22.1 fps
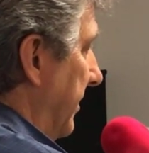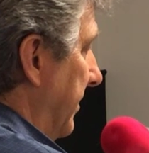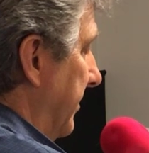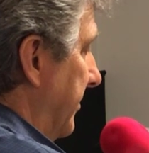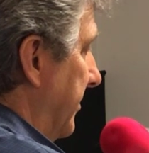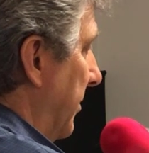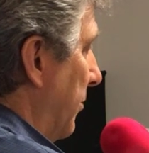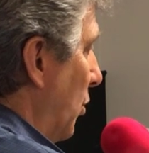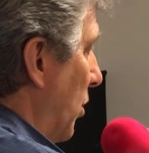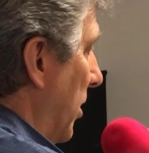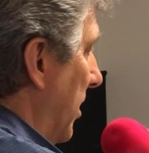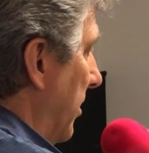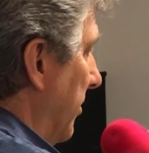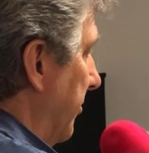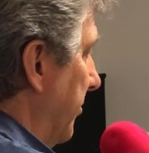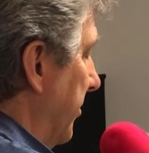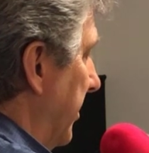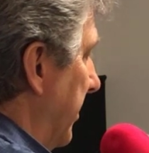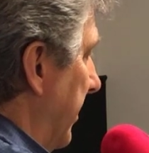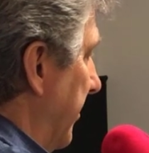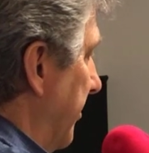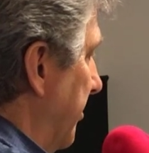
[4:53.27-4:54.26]
somewhere else,
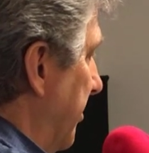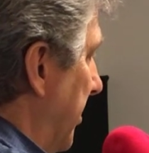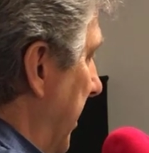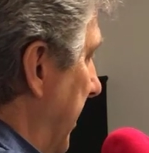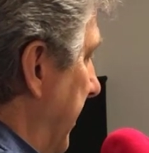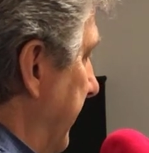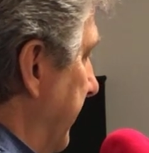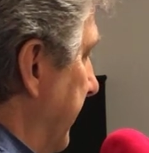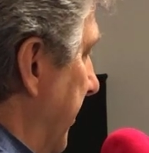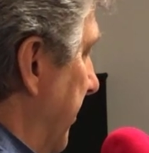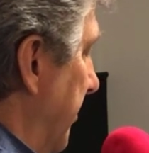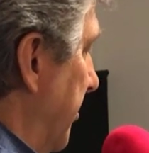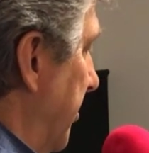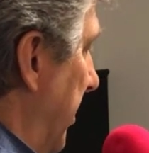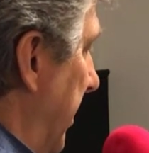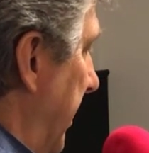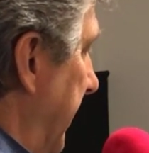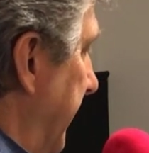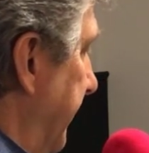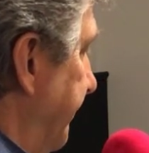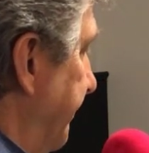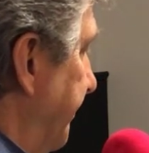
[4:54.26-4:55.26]
in another state, another
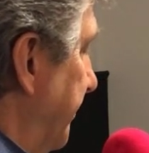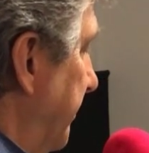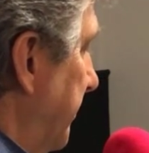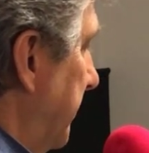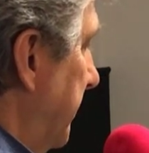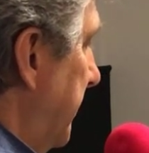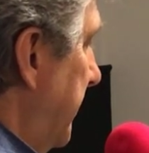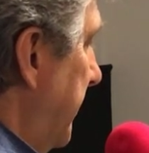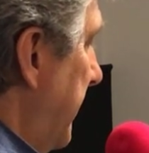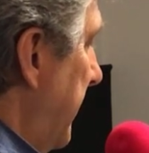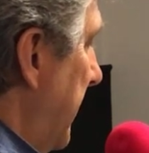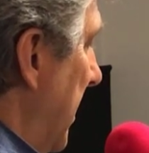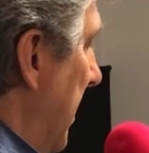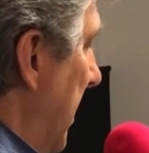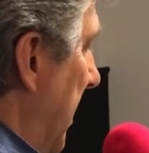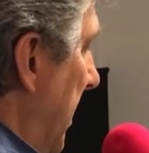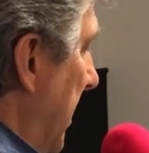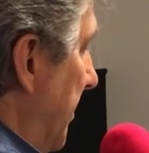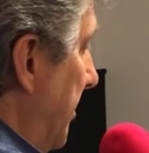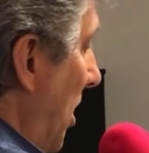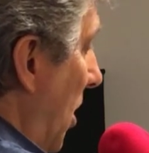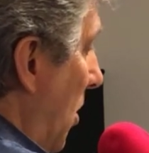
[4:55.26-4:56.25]
city.
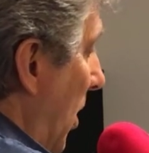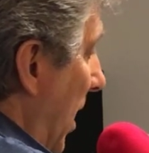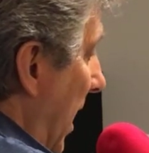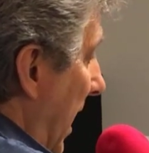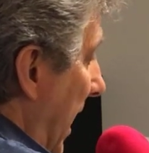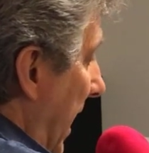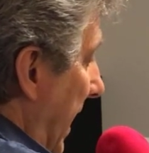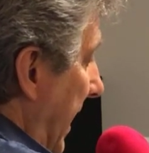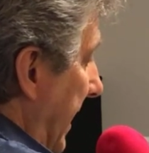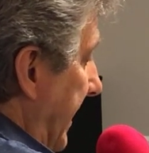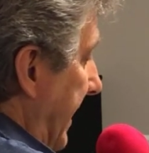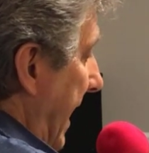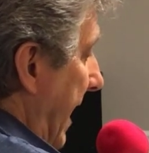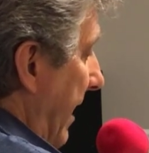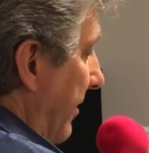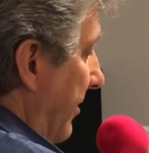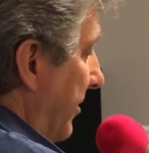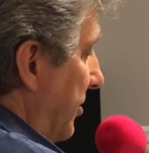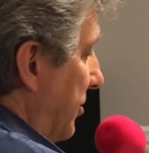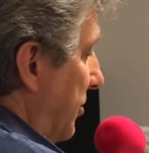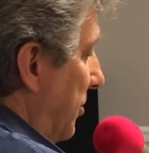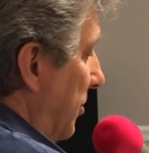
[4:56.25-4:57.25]
So now
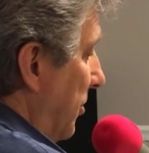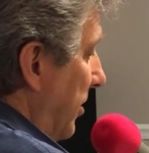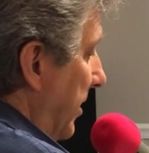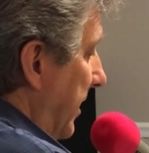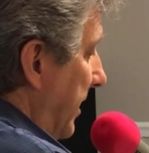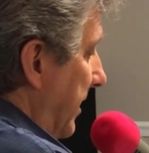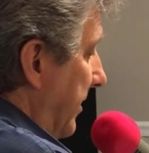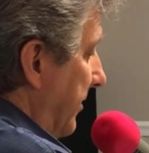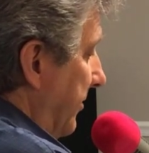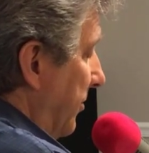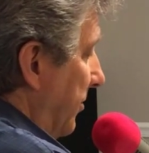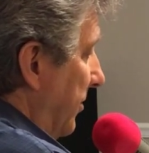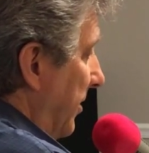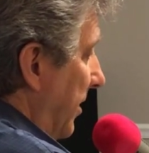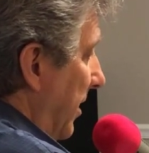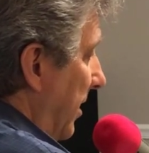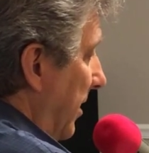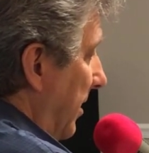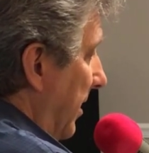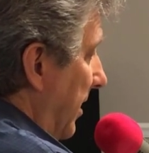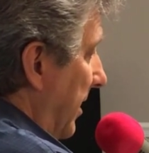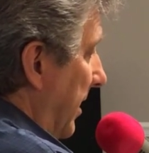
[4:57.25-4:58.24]
the story is,
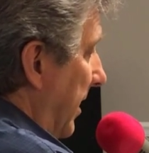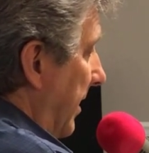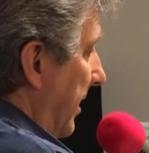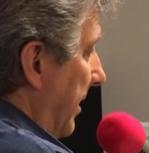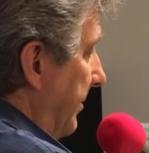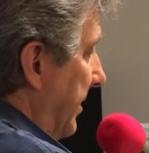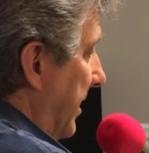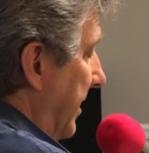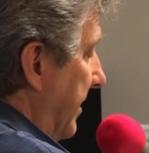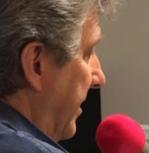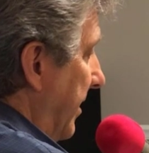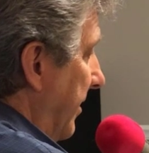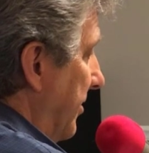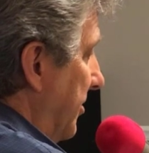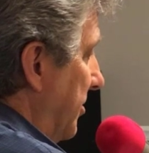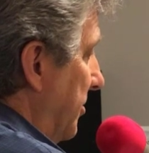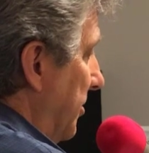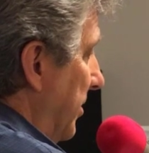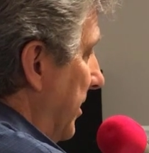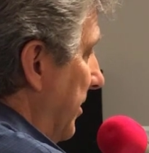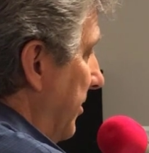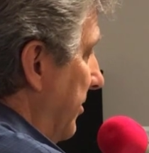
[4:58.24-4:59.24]
I'm going to tell the
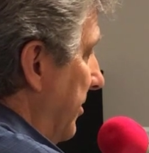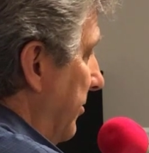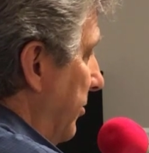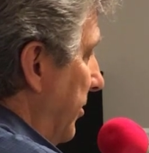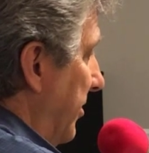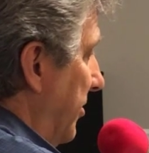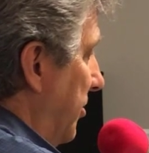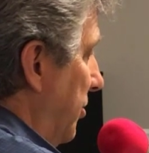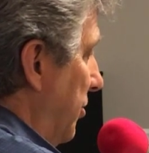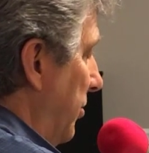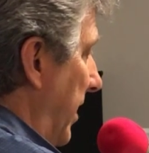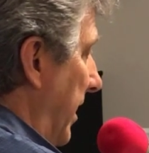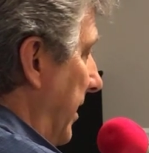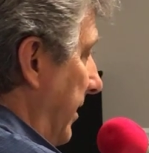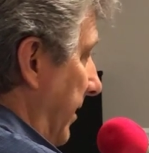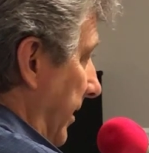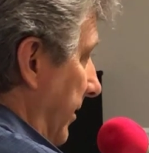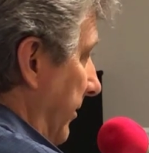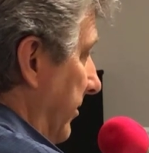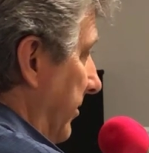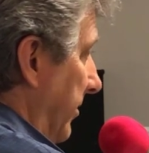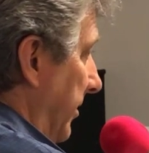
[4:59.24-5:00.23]
story with two
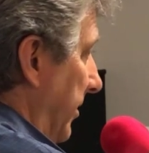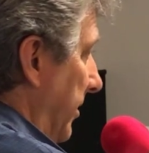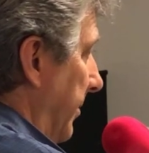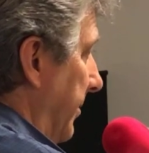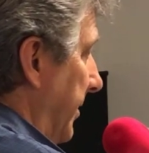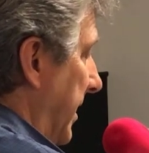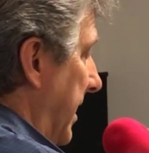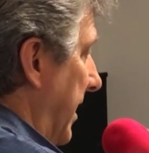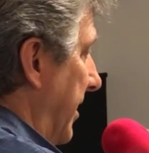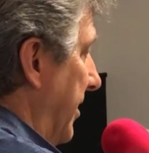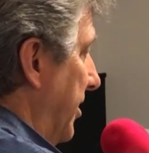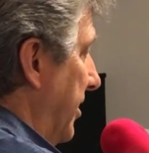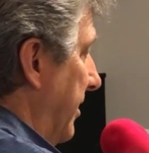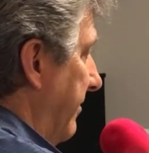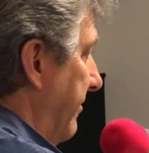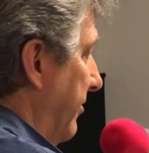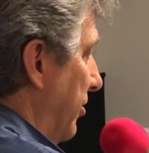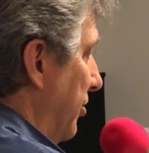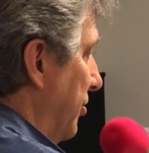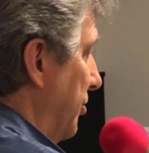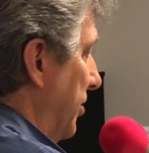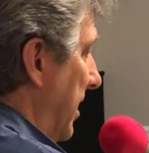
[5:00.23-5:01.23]
endings. I'm going to kind of
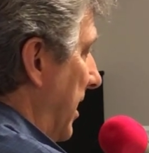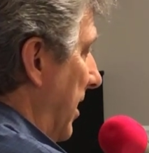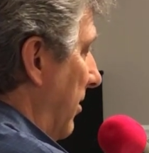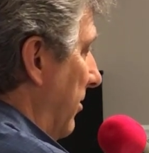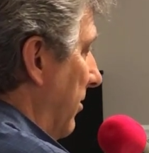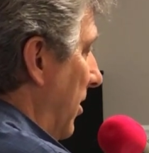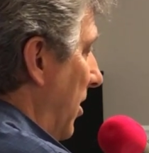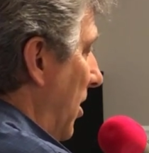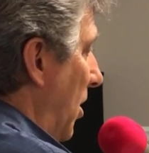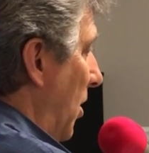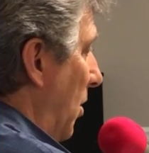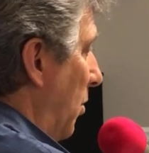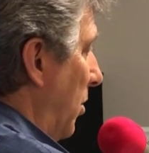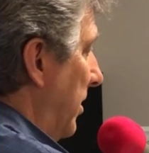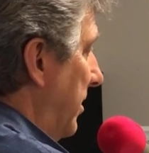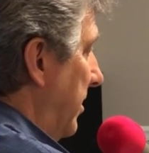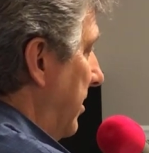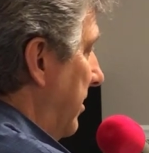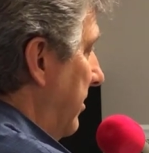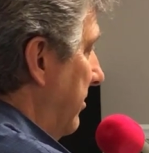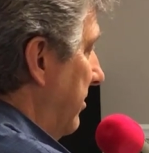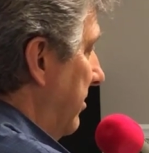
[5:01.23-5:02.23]
diverge now.
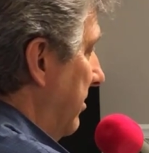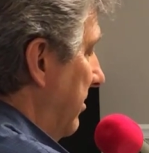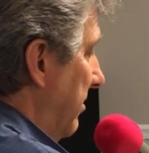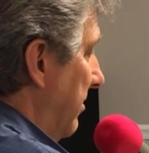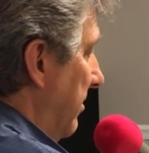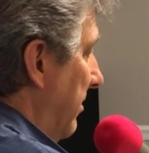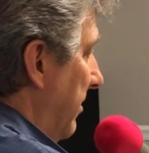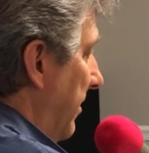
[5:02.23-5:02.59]
What does